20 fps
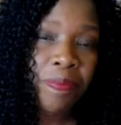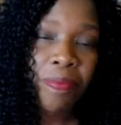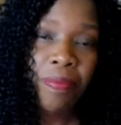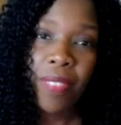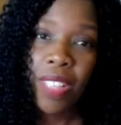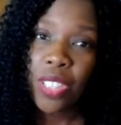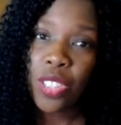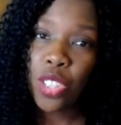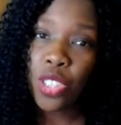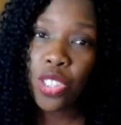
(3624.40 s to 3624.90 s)

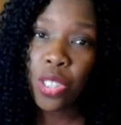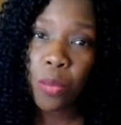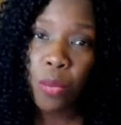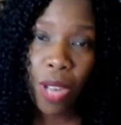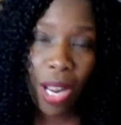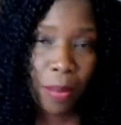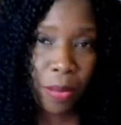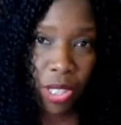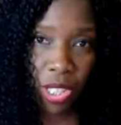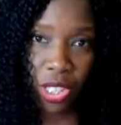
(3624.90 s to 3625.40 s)
So
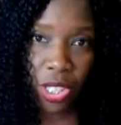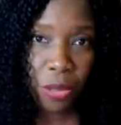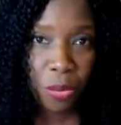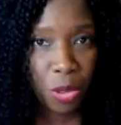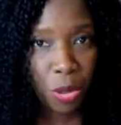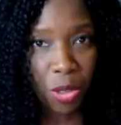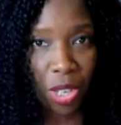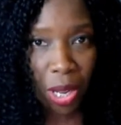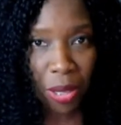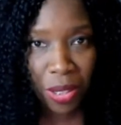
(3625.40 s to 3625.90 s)
subscribe to the YouTube
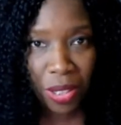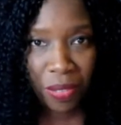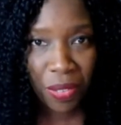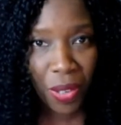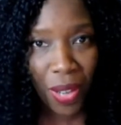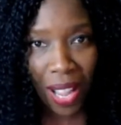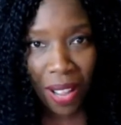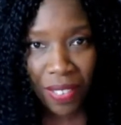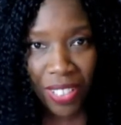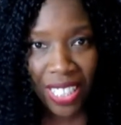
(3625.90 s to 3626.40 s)
channel if you
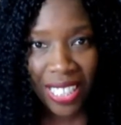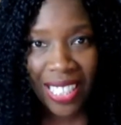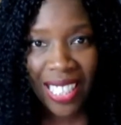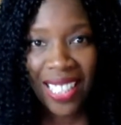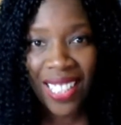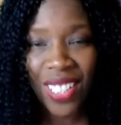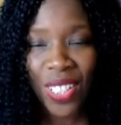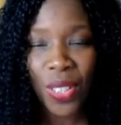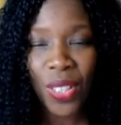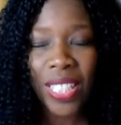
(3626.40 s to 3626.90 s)
haven't, at
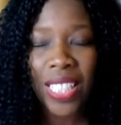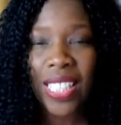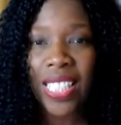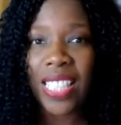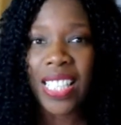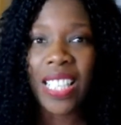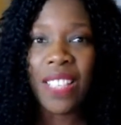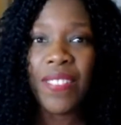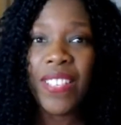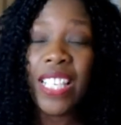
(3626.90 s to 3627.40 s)
Soul Legacy
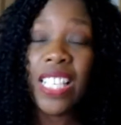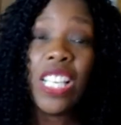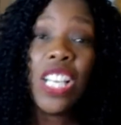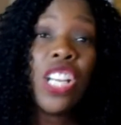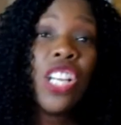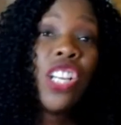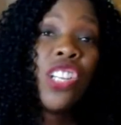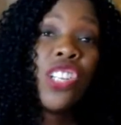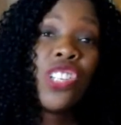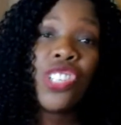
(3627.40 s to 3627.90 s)
TV.
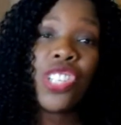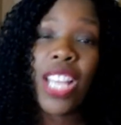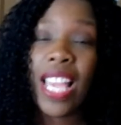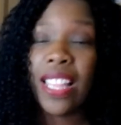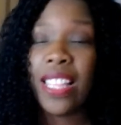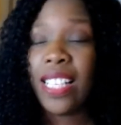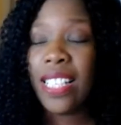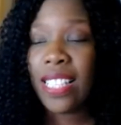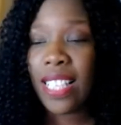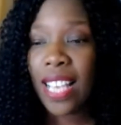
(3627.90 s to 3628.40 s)
Share
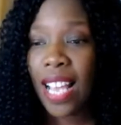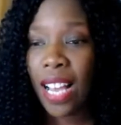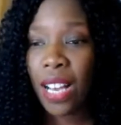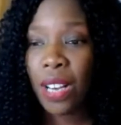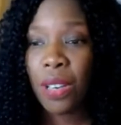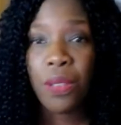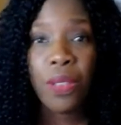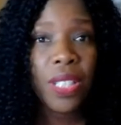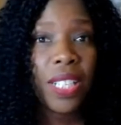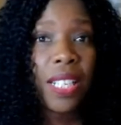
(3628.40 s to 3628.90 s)
this
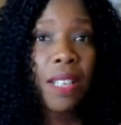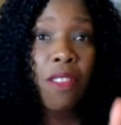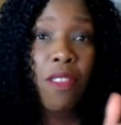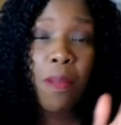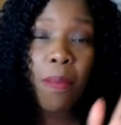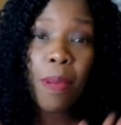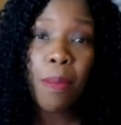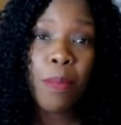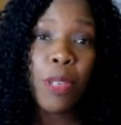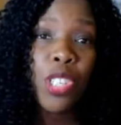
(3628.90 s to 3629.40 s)
out.
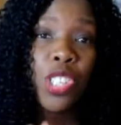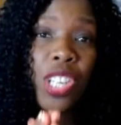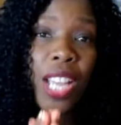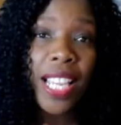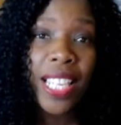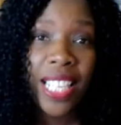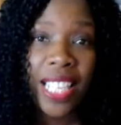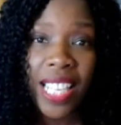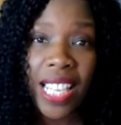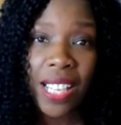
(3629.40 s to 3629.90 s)
Remember, share
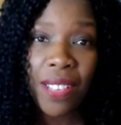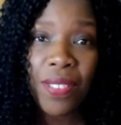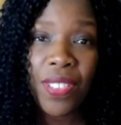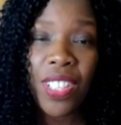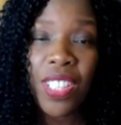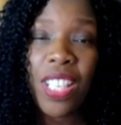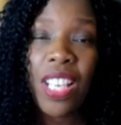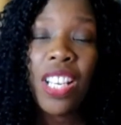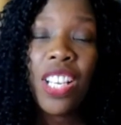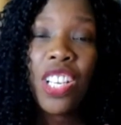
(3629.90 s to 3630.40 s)
your gifts,
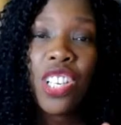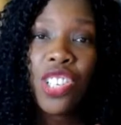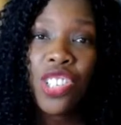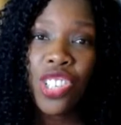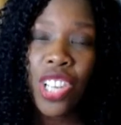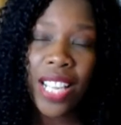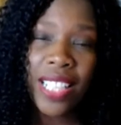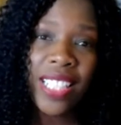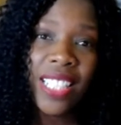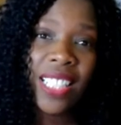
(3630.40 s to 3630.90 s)

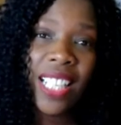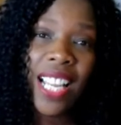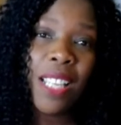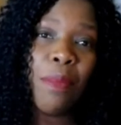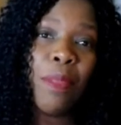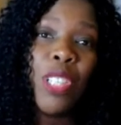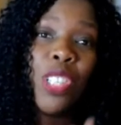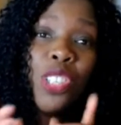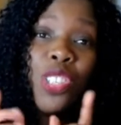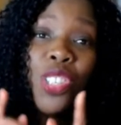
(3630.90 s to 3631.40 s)
shine your light,
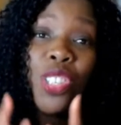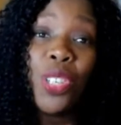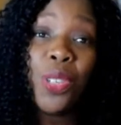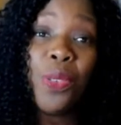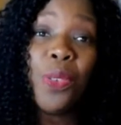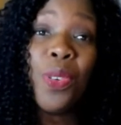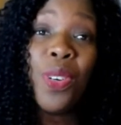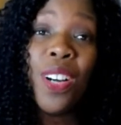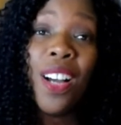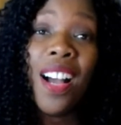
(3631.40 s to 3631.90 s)
because
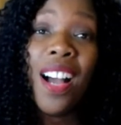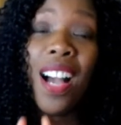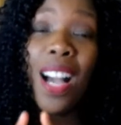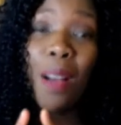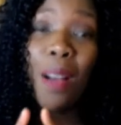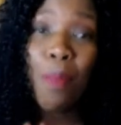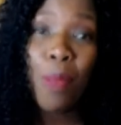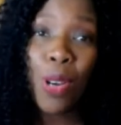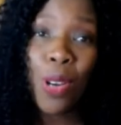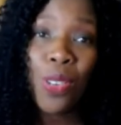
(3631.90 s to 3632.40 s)
you are
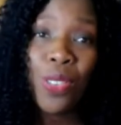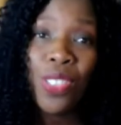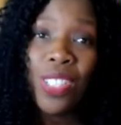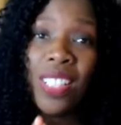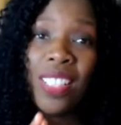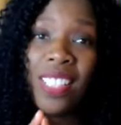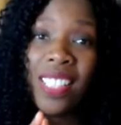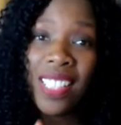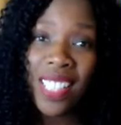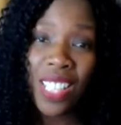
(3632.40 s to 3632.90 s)
born
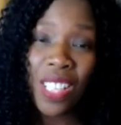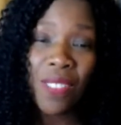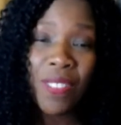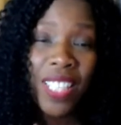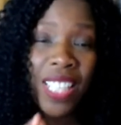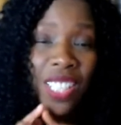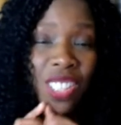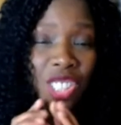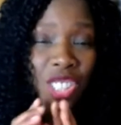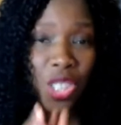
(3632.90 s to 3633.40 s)
to serve.
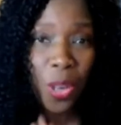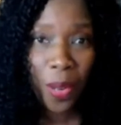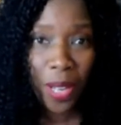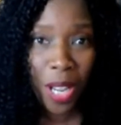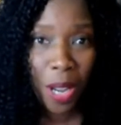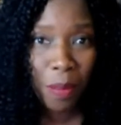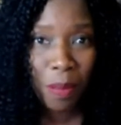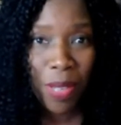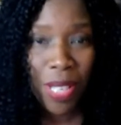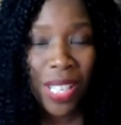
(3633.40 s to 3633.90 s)
Here's to showing
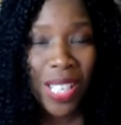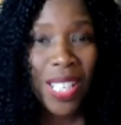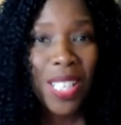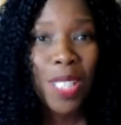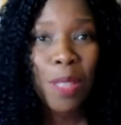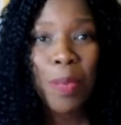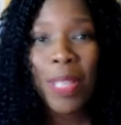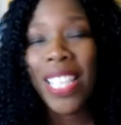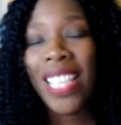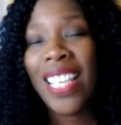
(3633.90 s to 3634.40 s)
up,
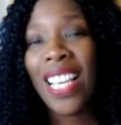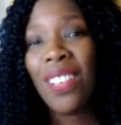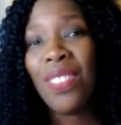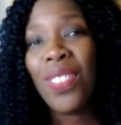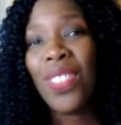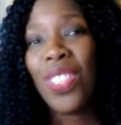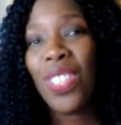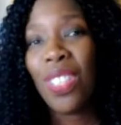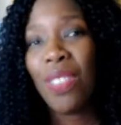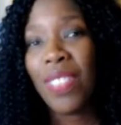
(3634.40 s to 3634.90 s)
speaking out,
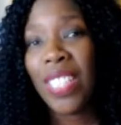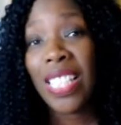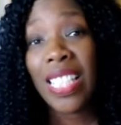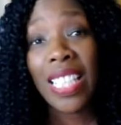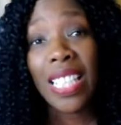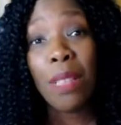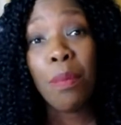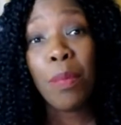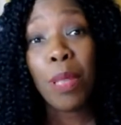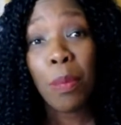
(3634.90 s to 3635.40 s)
and serving
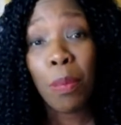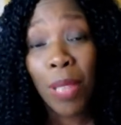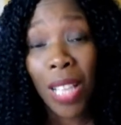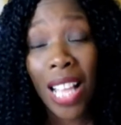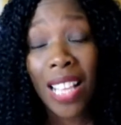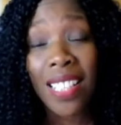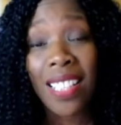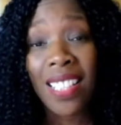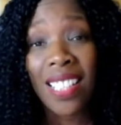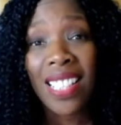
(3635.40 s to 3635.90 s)
deep. Be
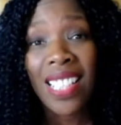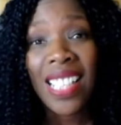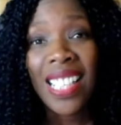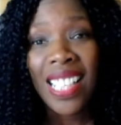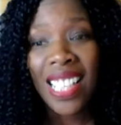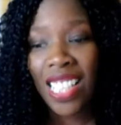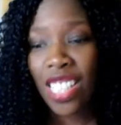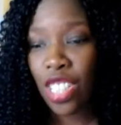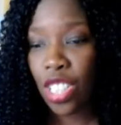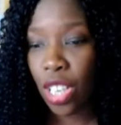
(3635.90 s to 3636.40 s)
blessed
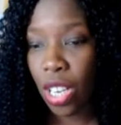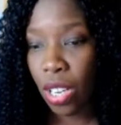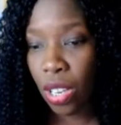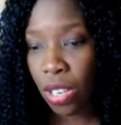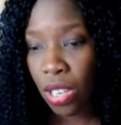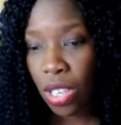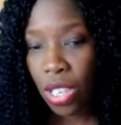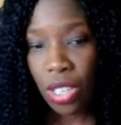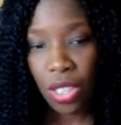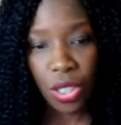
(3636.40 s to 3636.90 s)
in your
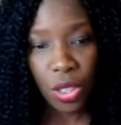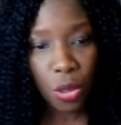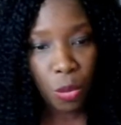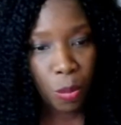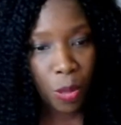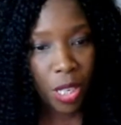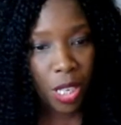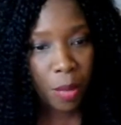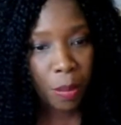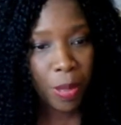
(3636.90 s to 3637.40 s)
soul
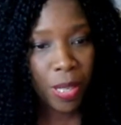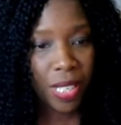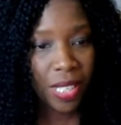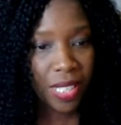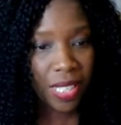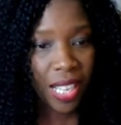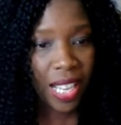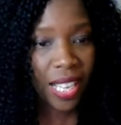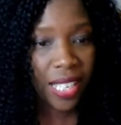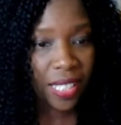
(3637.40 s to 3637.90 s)
purpose.
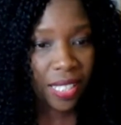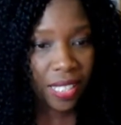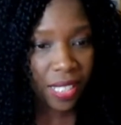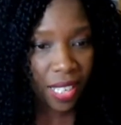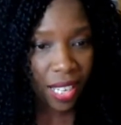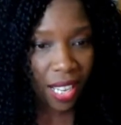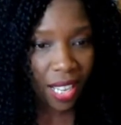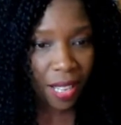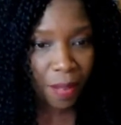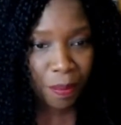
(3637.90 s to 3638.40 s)
And
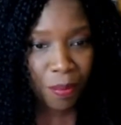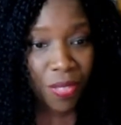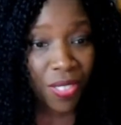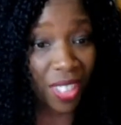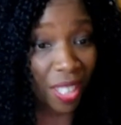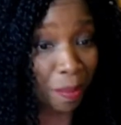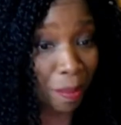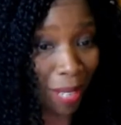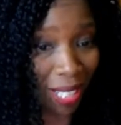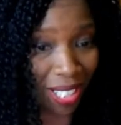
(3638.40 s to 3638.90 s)

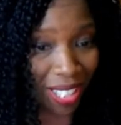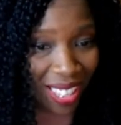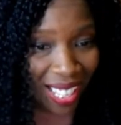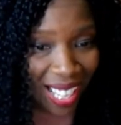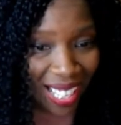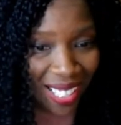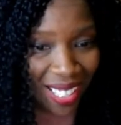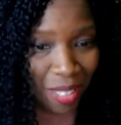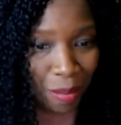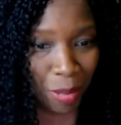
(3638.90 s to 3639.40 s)
many
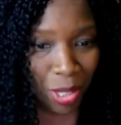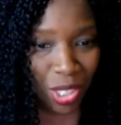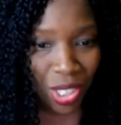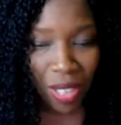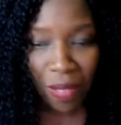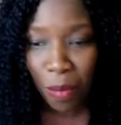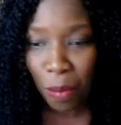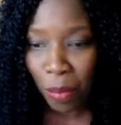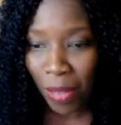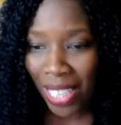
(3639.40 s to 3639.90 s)
thanks, much
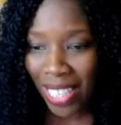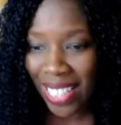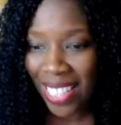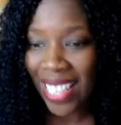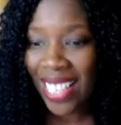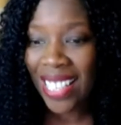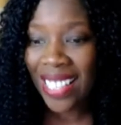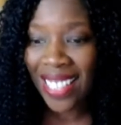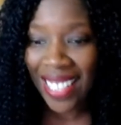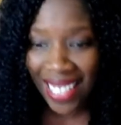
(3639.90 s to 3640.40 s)
love and
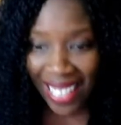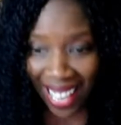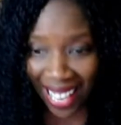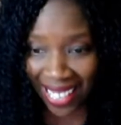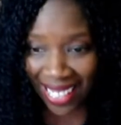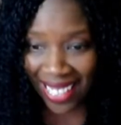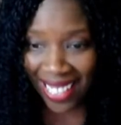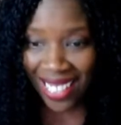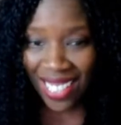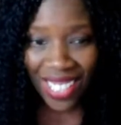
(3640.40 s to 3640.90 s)
blessings.
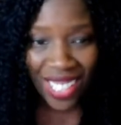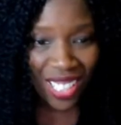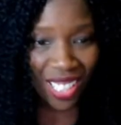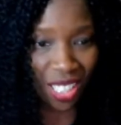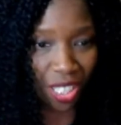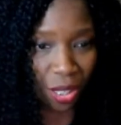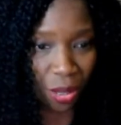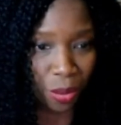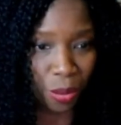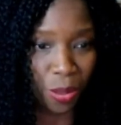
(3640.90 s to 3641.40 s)
Yes, and to
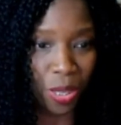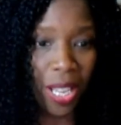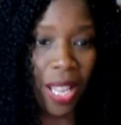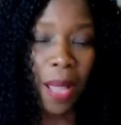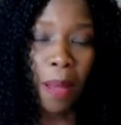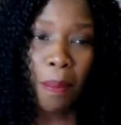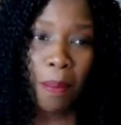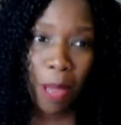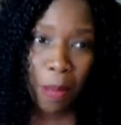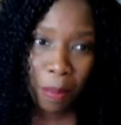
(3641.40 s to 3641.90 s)
you,
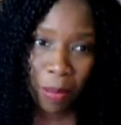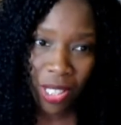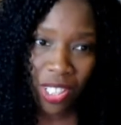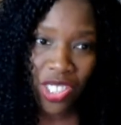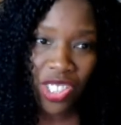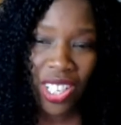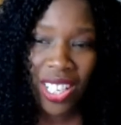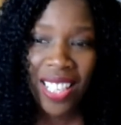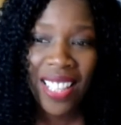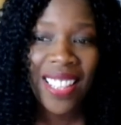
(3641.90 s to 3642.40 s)
my
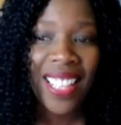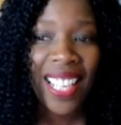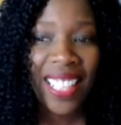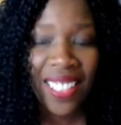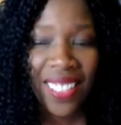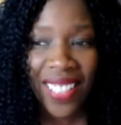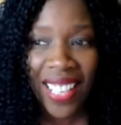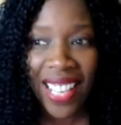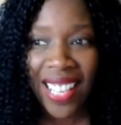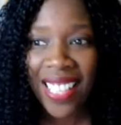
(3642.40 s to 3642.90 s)
pleasure. Thank
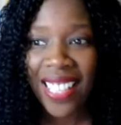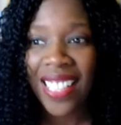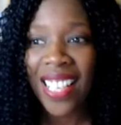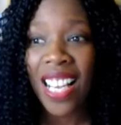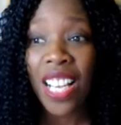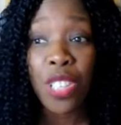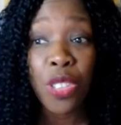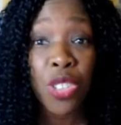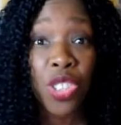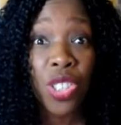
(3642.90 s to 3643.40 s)
you, guys.
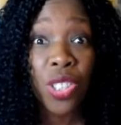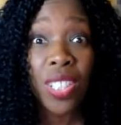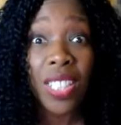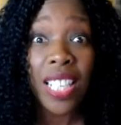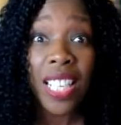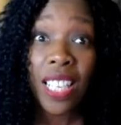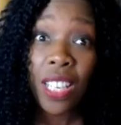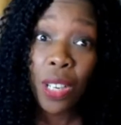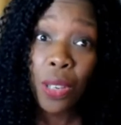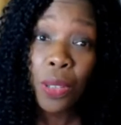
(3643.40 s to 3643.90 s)
I shall
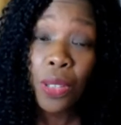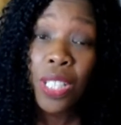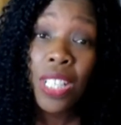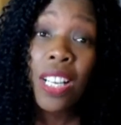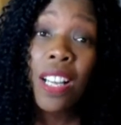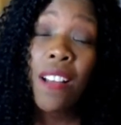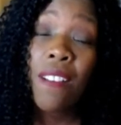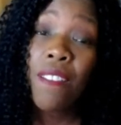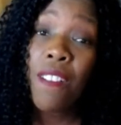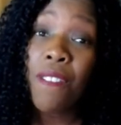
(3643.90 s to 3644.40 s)
see you
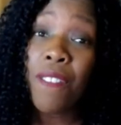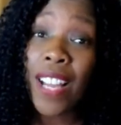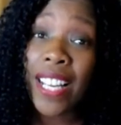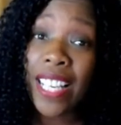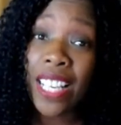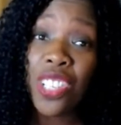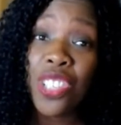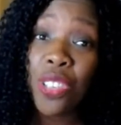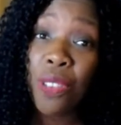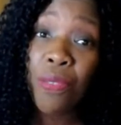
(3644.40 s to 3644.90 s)
for
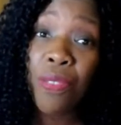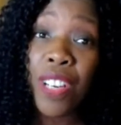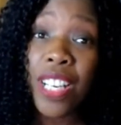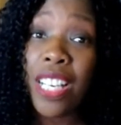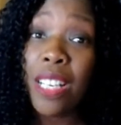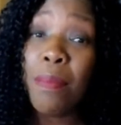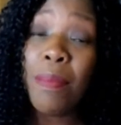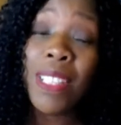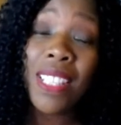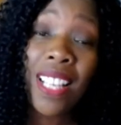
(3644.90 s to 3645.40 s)
Financial
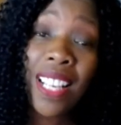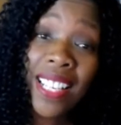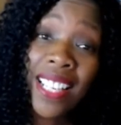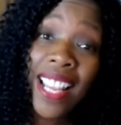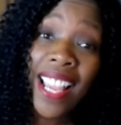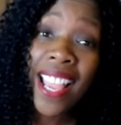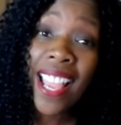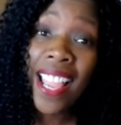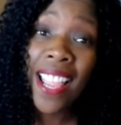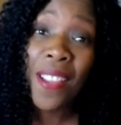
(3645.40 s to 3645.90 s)
Freedom
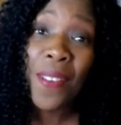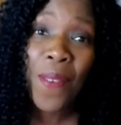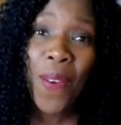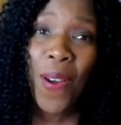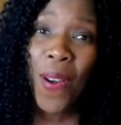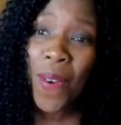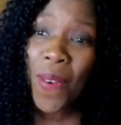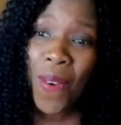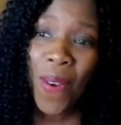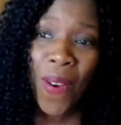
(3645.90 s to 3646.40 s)
Sunday. Woo,
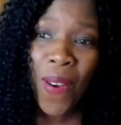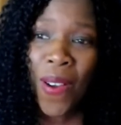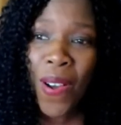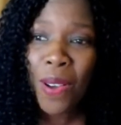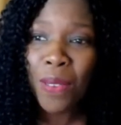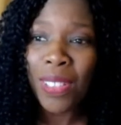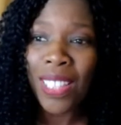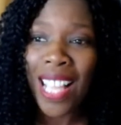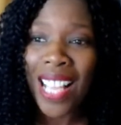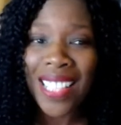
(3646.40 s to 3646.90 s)

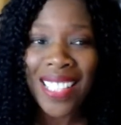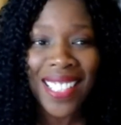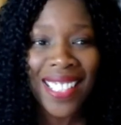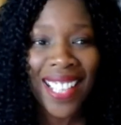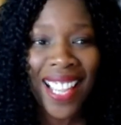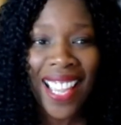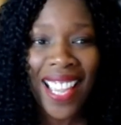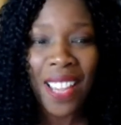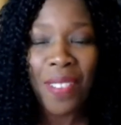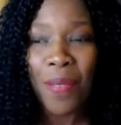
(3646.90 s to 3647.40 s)
woo. Last
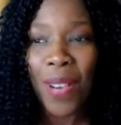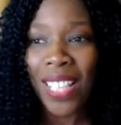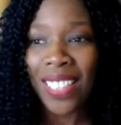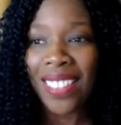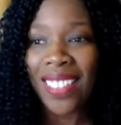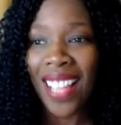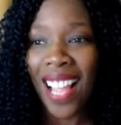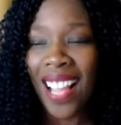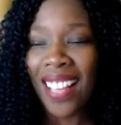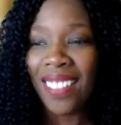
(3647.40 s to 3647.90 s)
day. Well
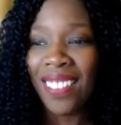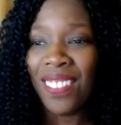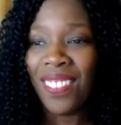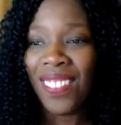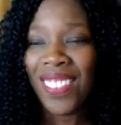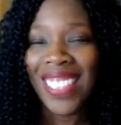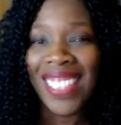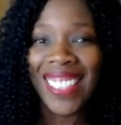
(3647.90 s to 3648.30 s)
done.